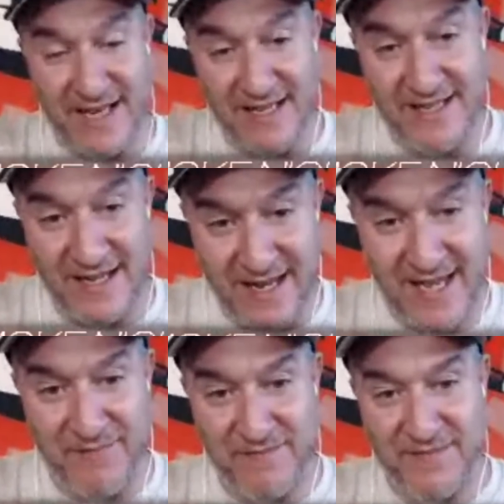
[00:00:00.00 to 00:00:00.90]
since it
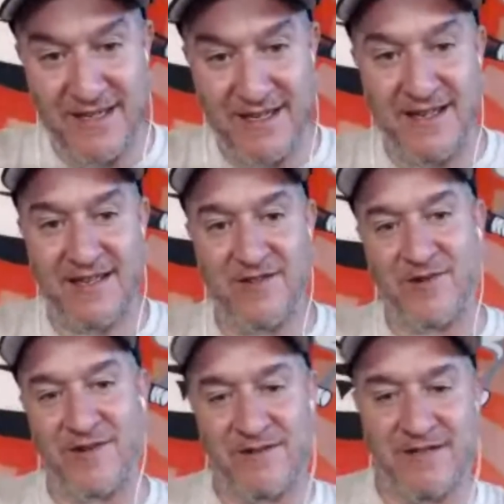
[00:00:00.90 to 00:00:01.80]
has that name
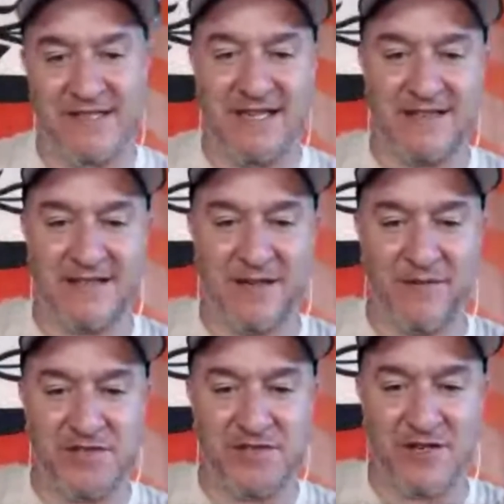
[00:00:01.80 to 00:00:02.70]
in it, or is
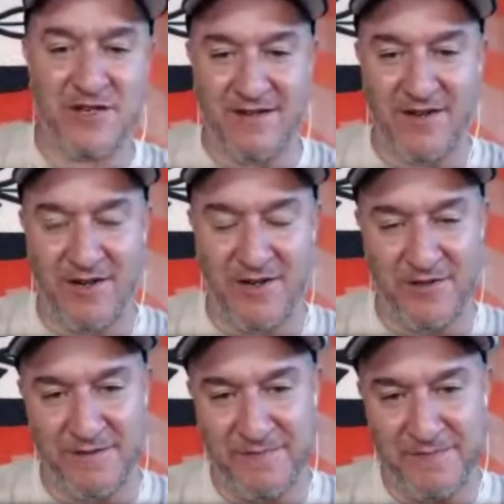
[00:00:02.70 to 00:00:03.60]
that come to your mind at
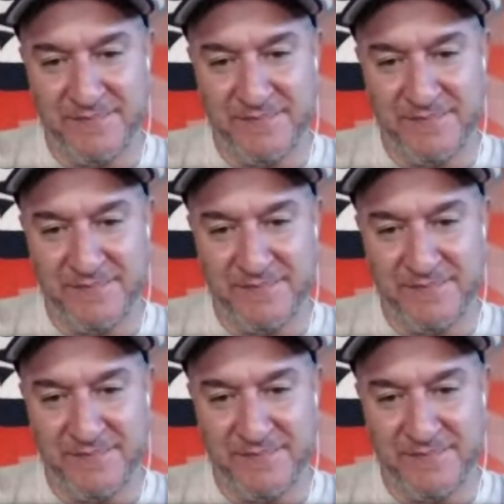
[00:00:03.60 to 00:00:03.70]
all? Or